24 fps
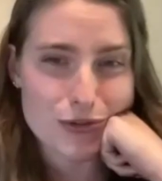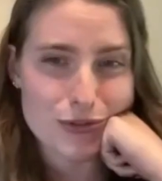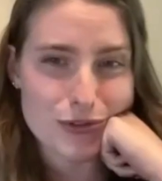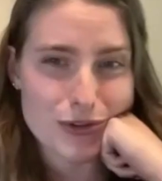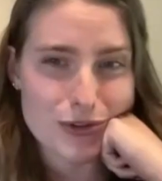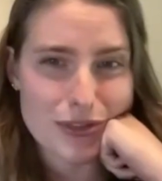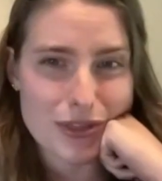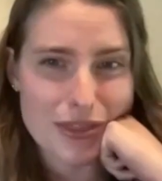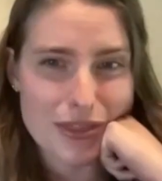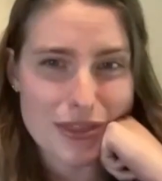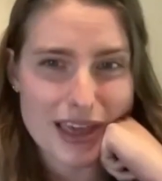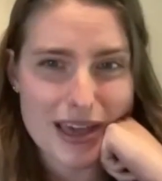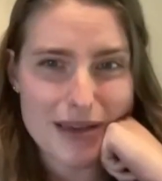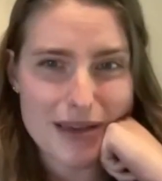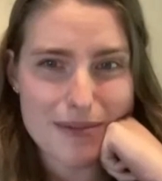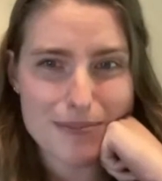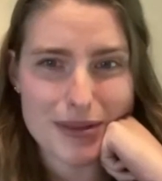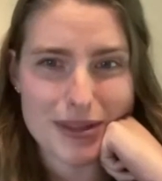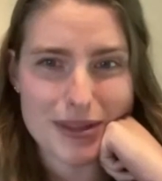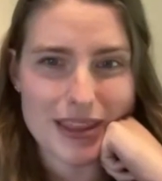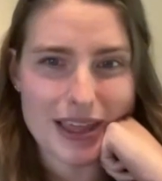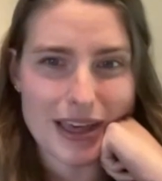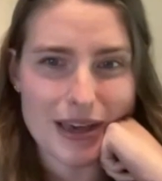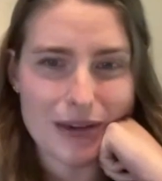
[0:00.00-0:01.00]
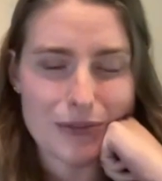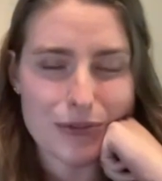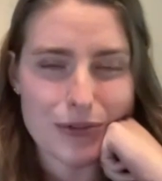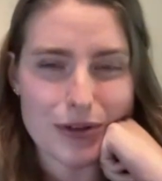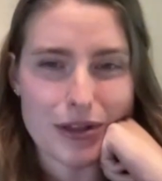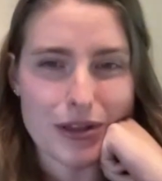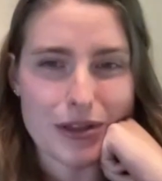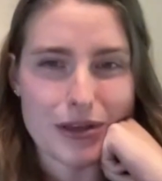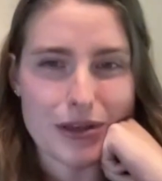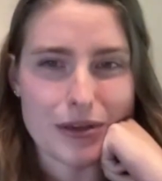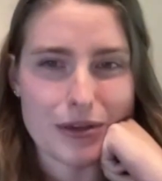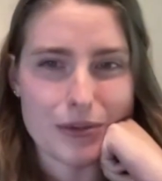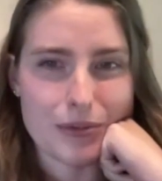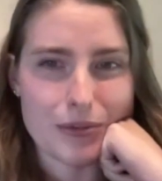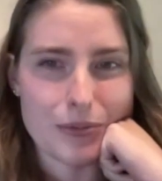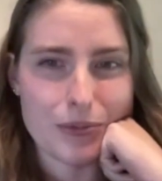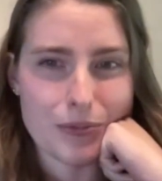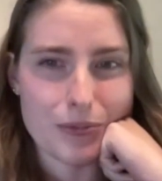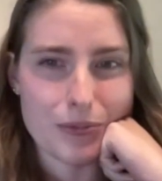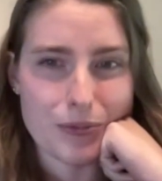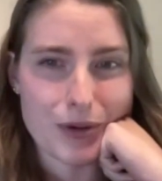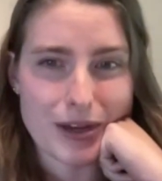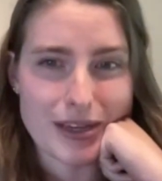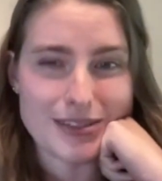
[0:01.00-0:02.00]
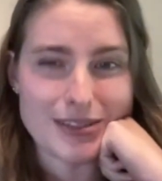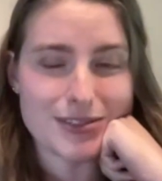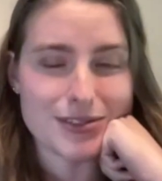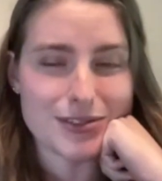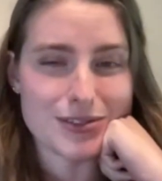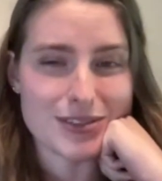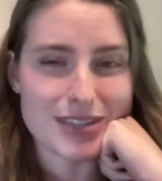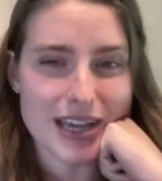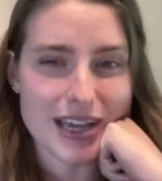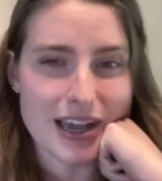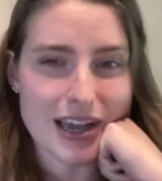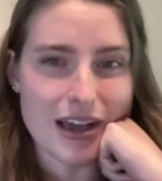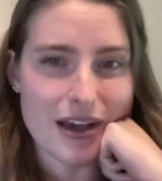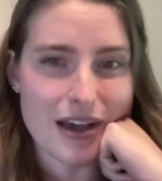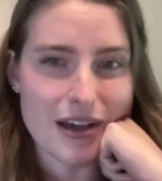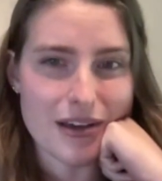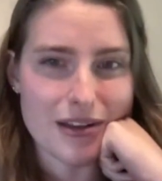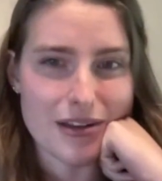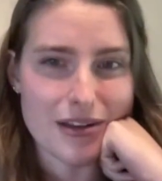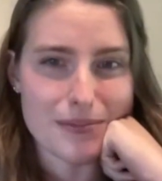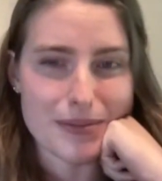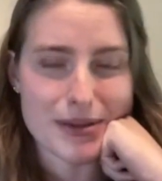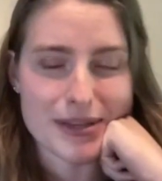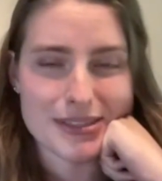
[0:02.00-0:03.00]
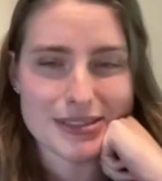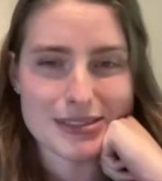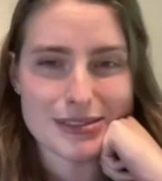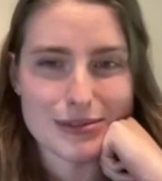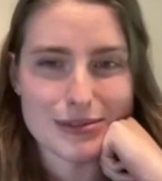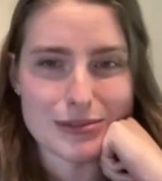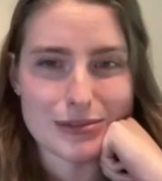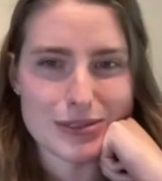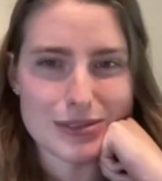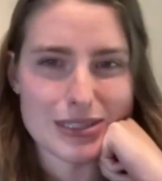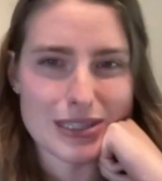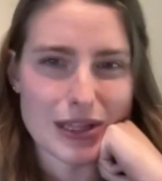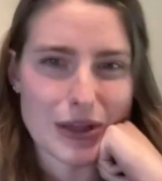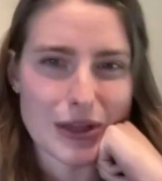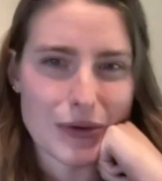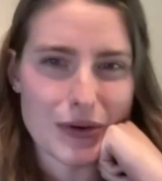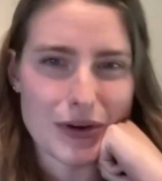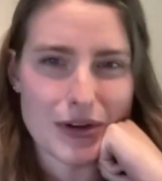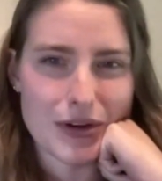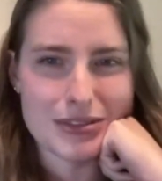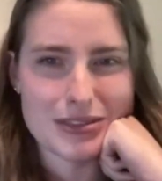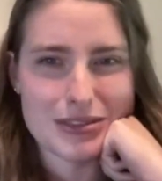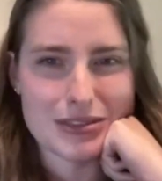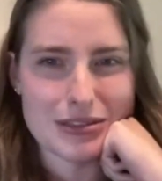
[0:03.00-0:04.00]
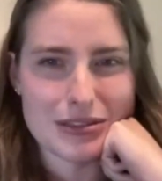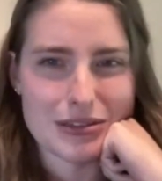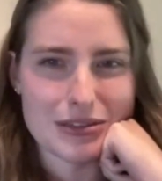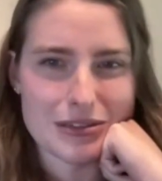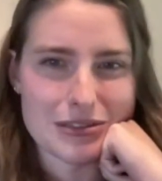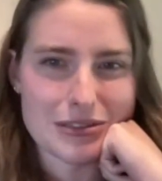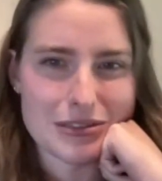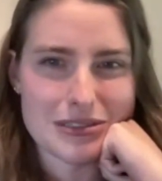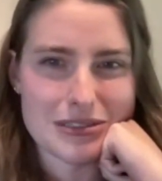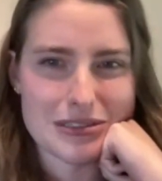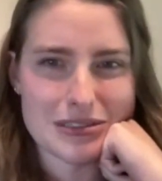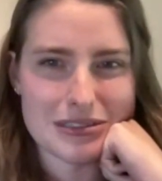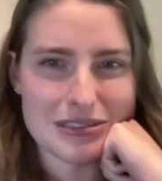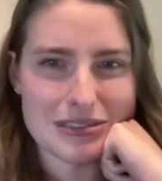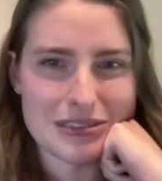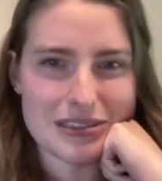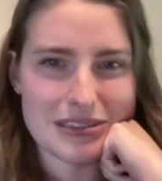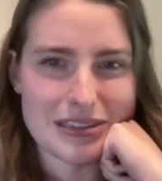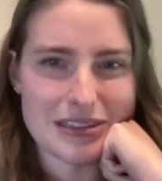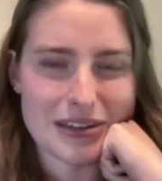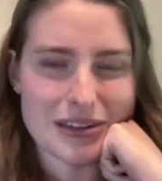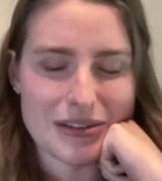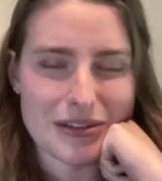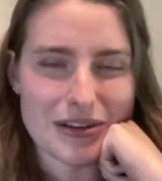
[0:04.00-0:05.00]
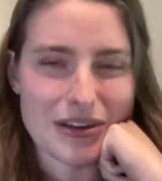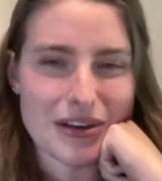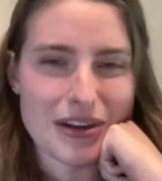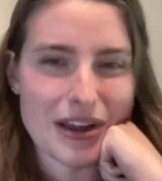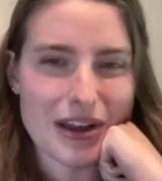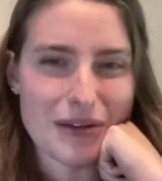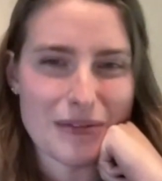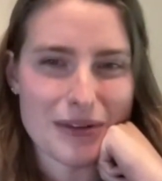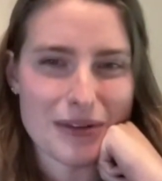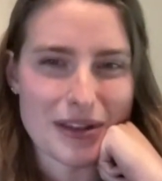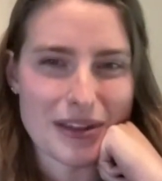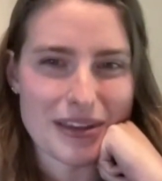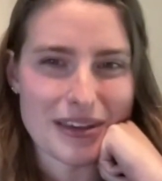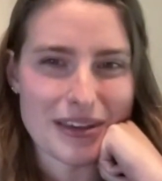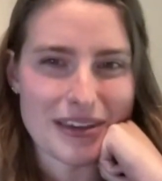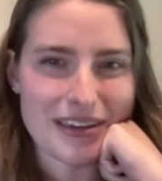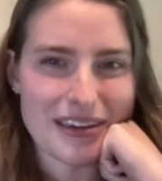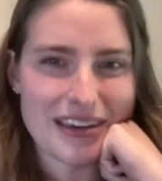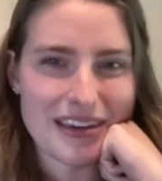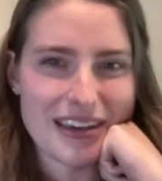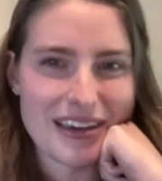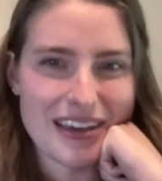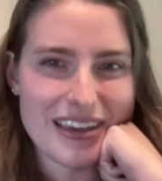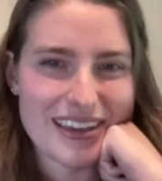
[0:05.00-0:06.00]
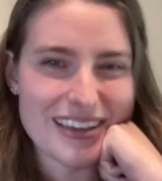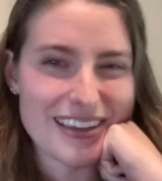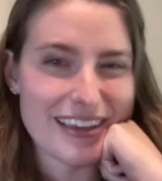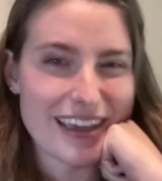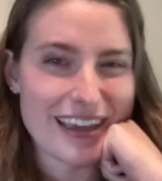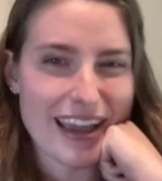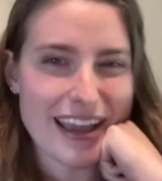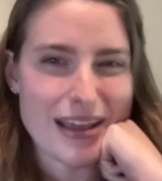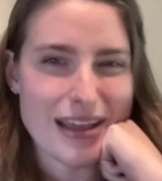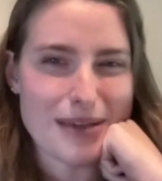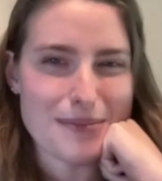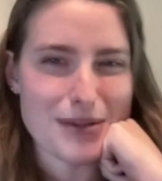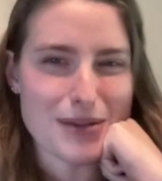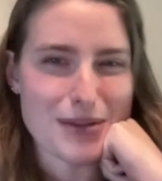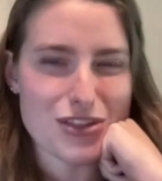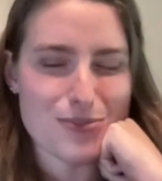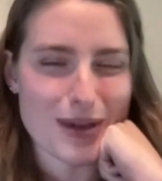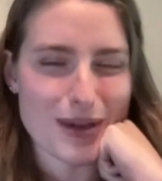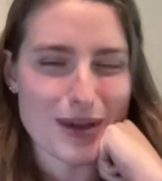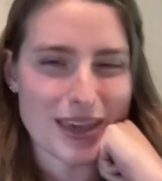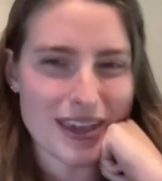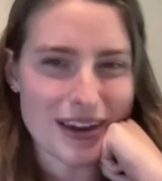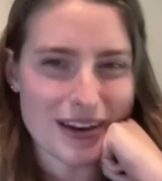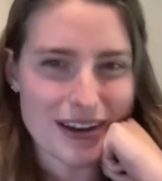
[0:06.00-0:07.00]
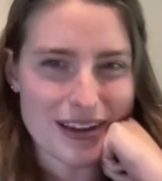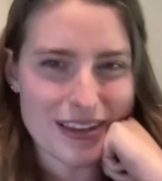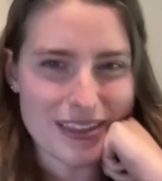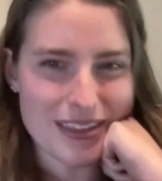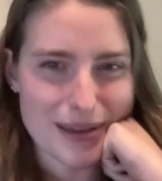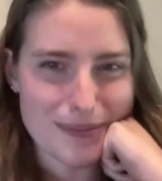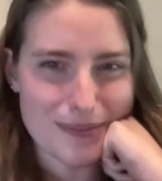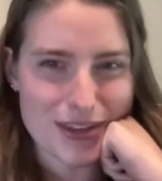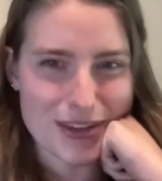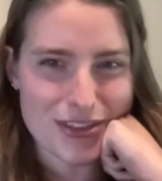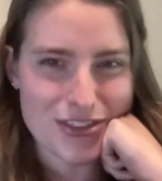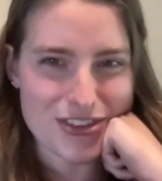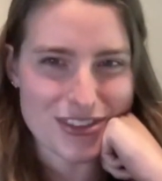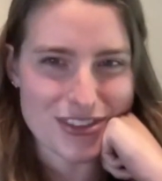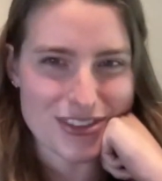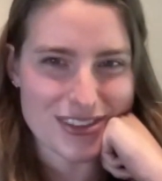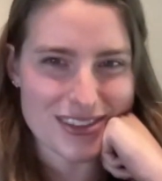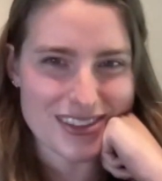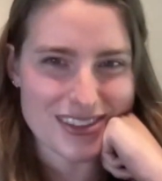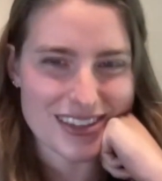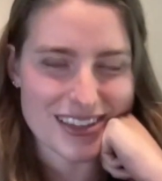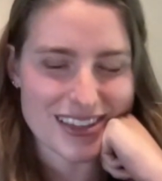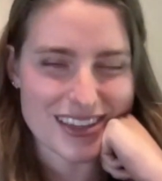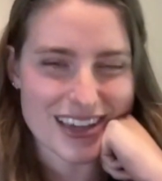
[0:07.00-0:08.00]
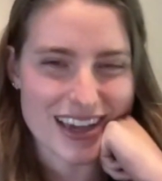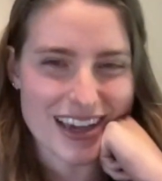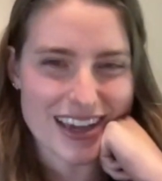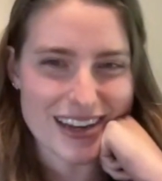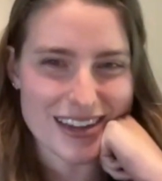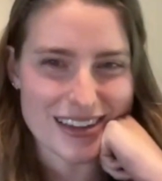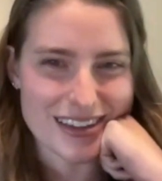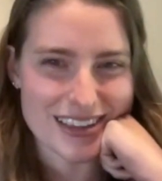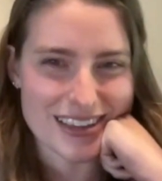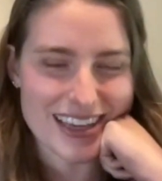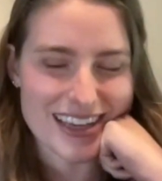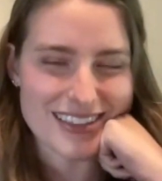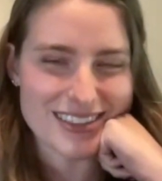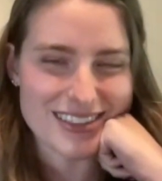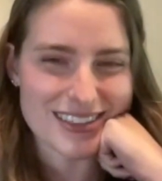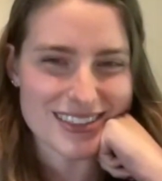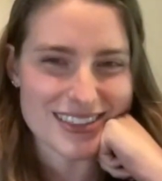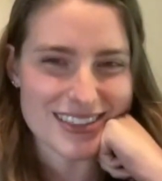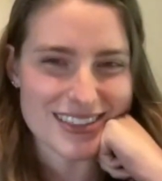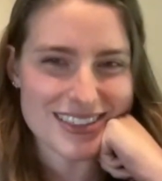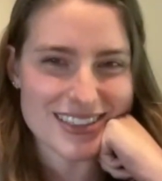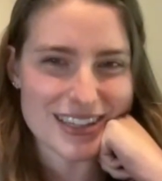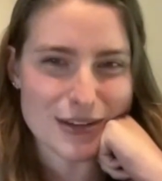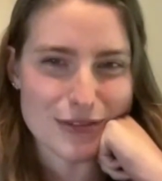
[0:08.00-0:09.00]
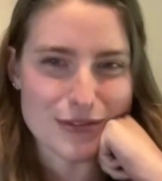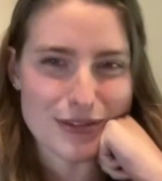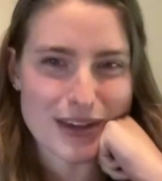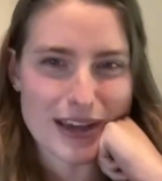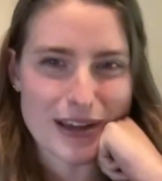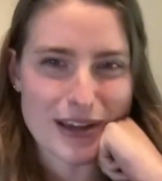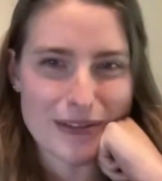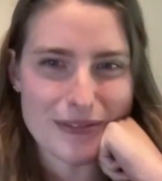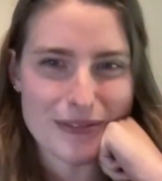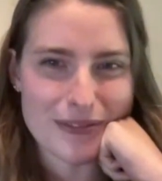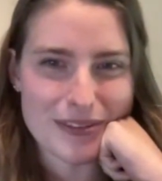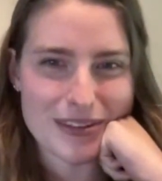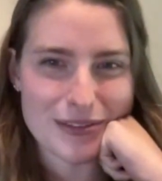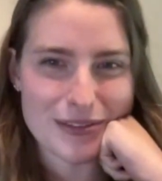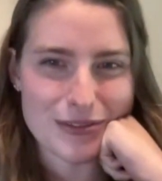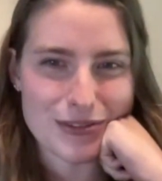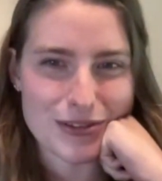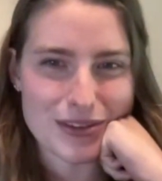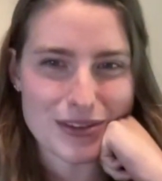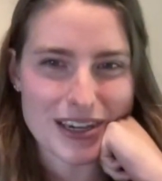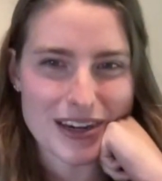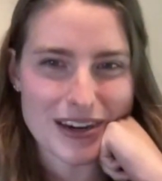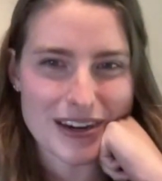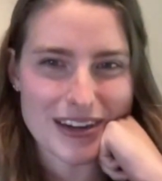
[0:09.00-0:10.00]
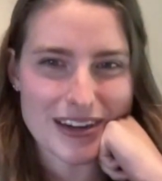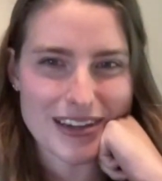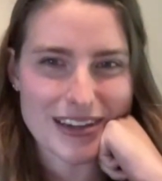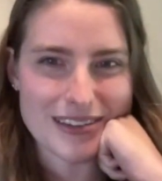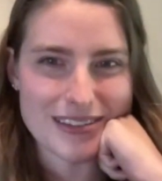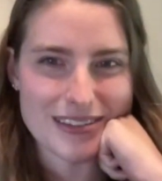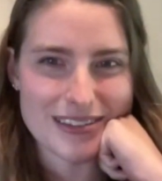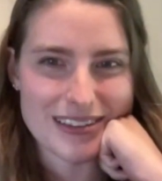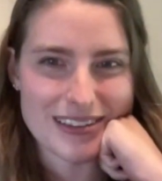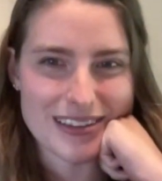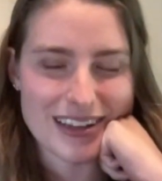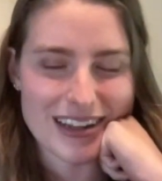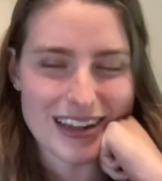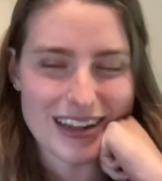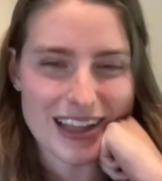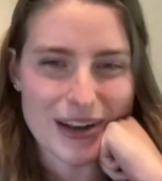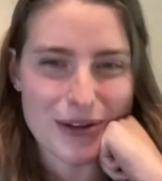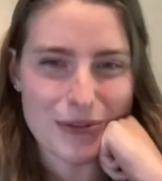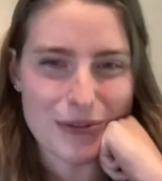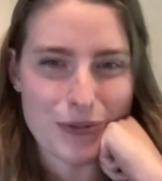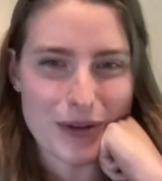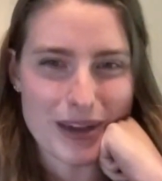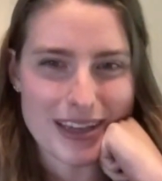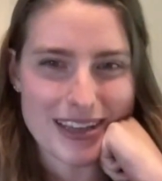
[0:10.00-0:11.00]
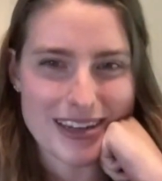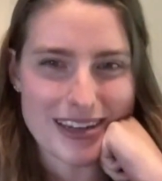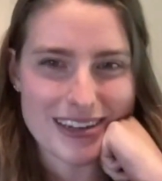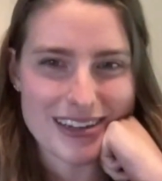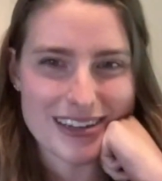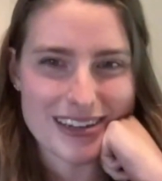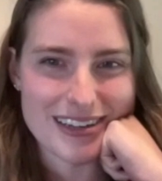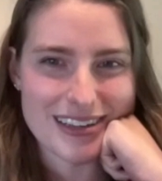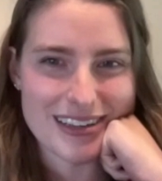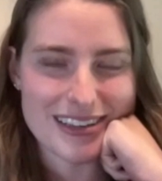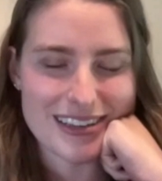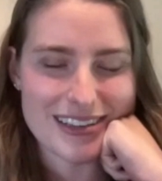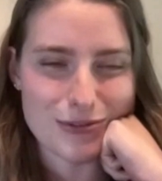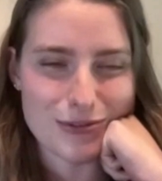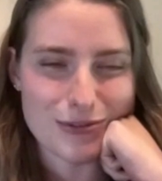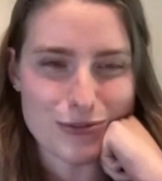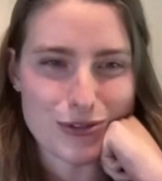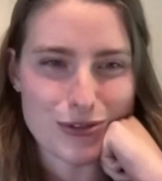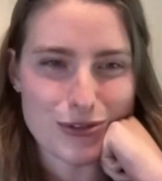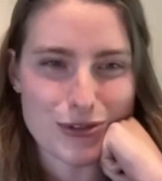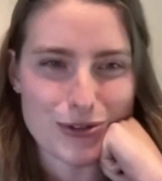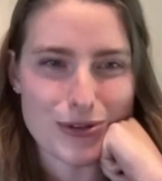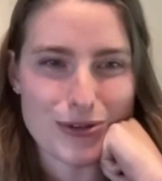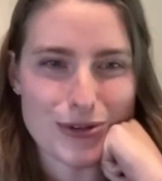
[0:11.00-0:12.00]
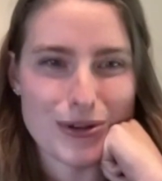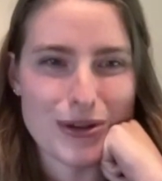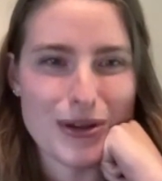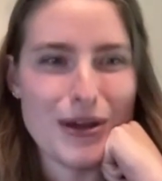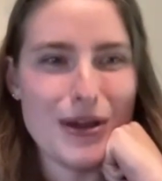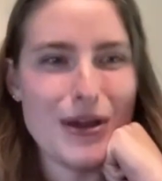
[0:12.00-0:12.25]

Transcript: food than that, but that really weighs you down and makes you slower. So you're not really gaining much by carrying that much. It kind of cancels itself out if you carry a lot of weight in food.